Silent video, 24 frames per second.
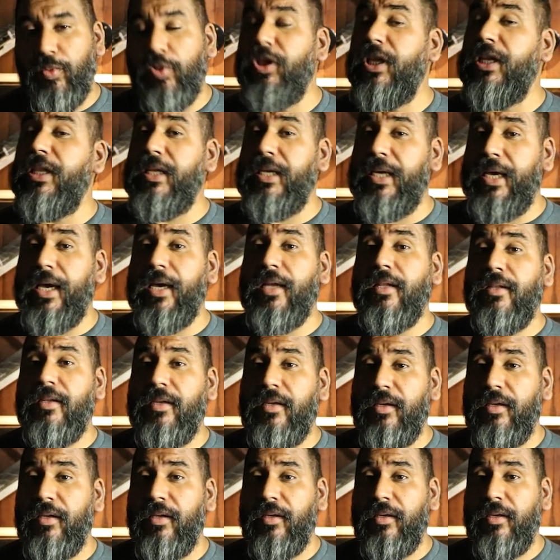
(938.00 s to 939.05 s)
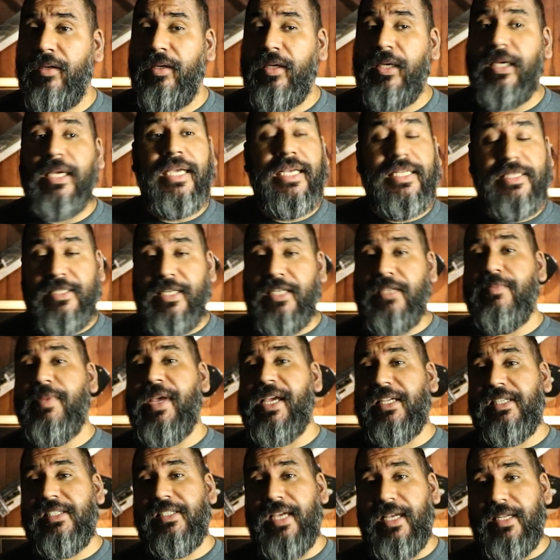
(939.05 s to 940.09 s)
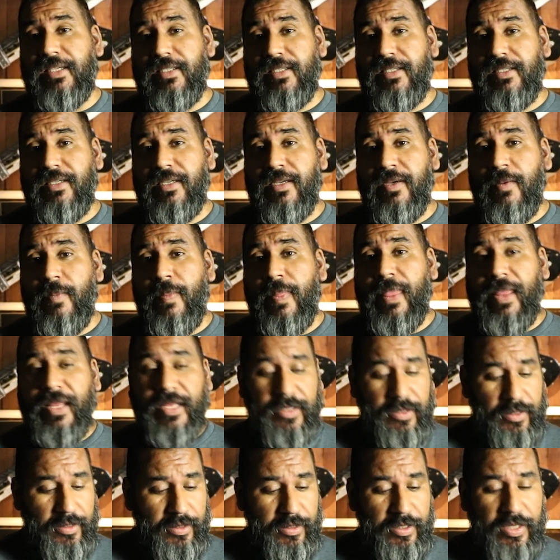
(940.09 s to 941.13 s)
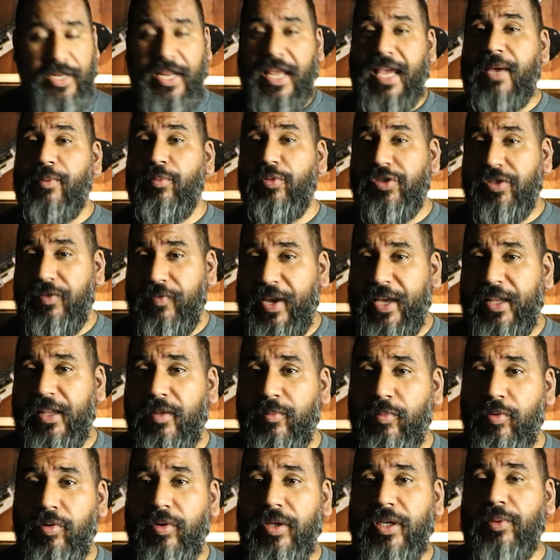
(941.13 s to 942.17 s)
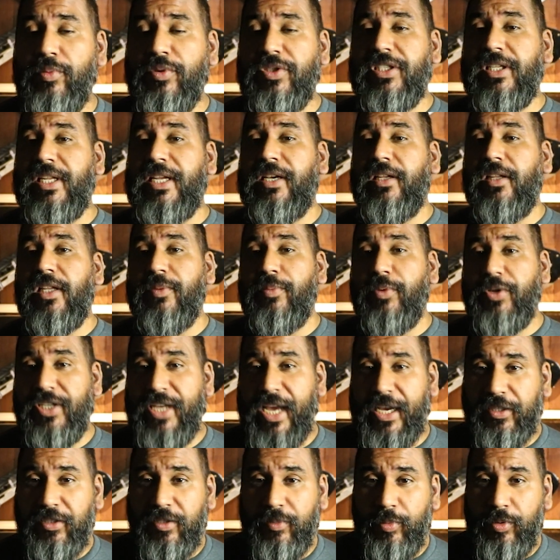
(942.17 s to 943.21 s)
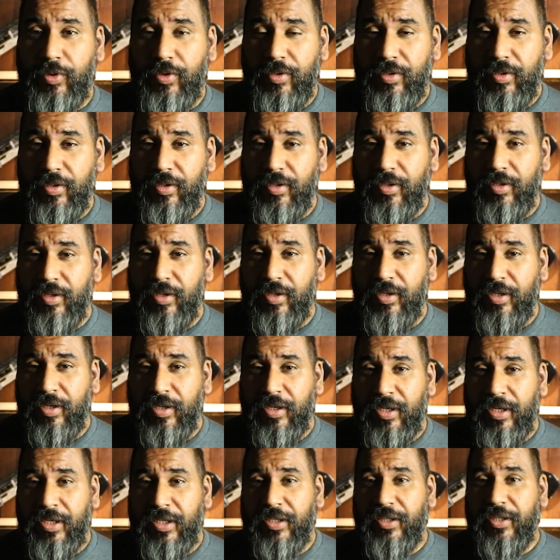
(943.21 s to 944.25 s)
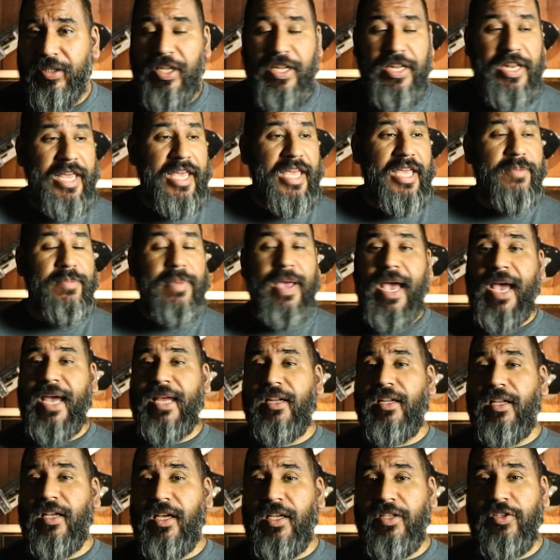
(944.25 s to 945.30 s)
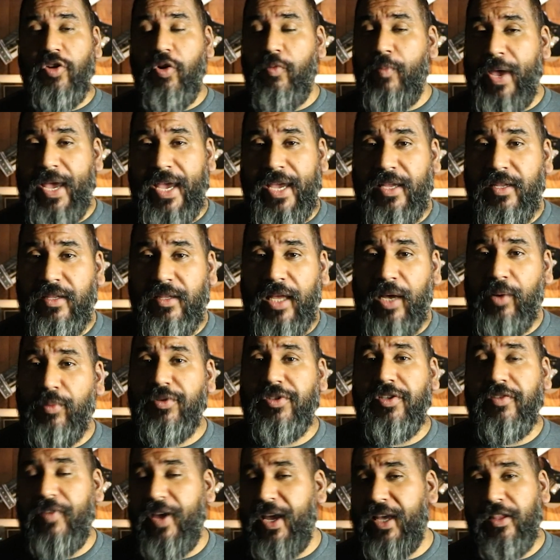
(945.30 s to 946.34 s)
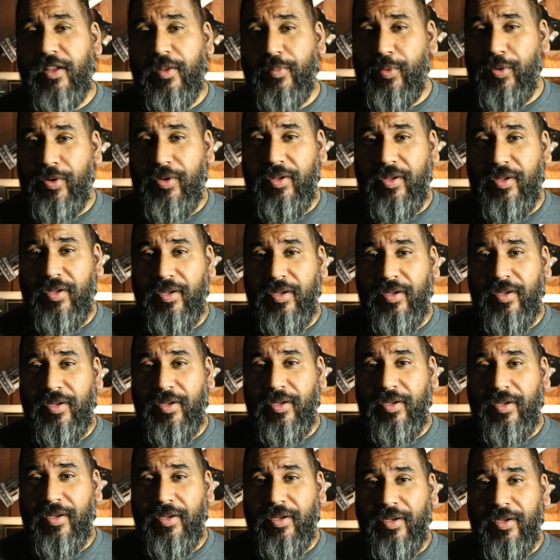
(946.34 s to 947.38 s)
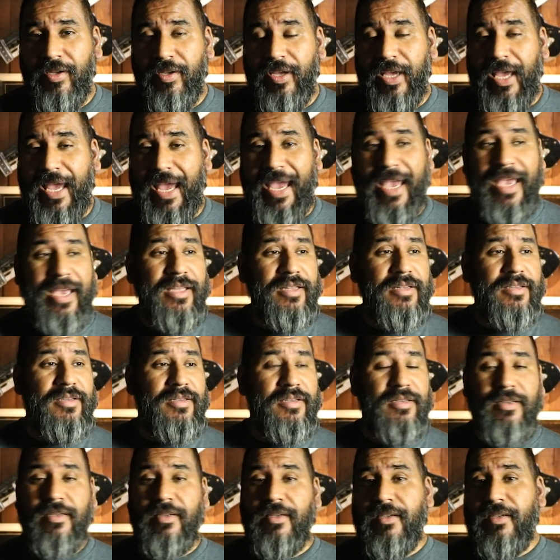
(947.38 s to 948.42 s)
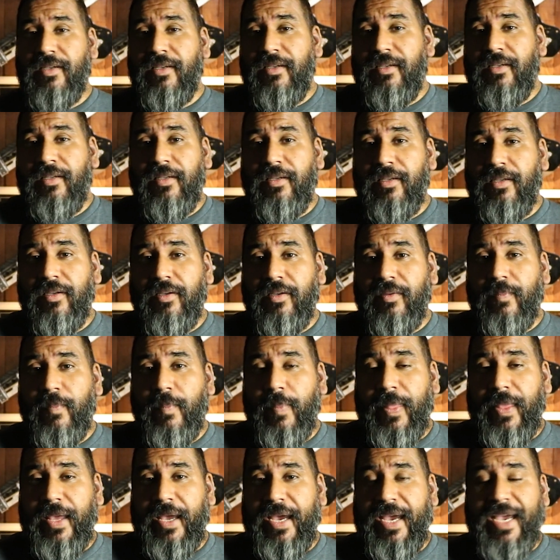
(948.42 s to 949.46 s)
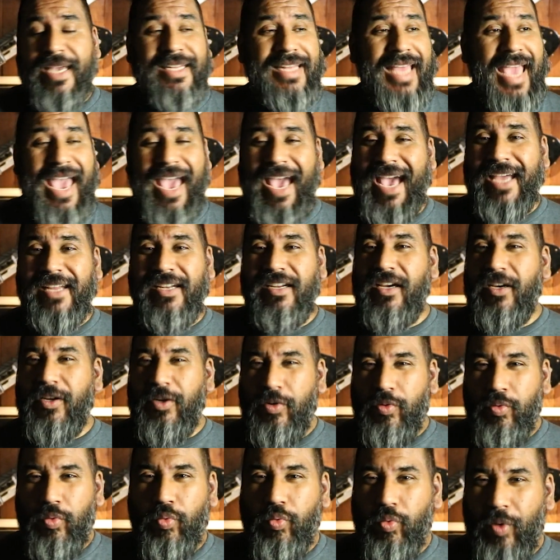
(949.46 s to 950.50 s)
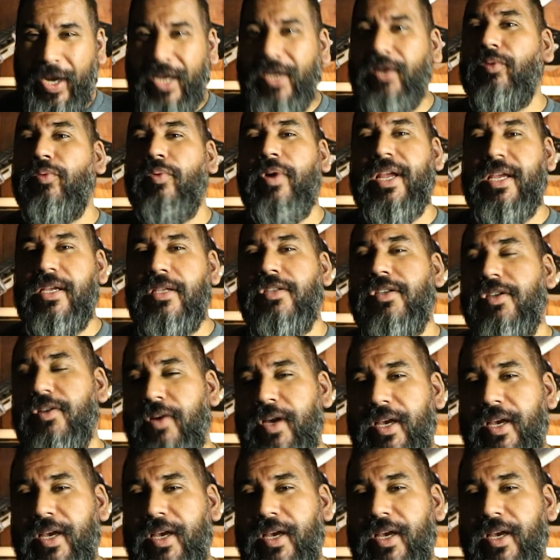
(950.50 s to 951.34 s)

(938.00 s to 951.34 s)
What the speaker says: Well, in the end, it did make sense. The name was available. It was legally protectable. The name had a domain that was available, and it had a great ring to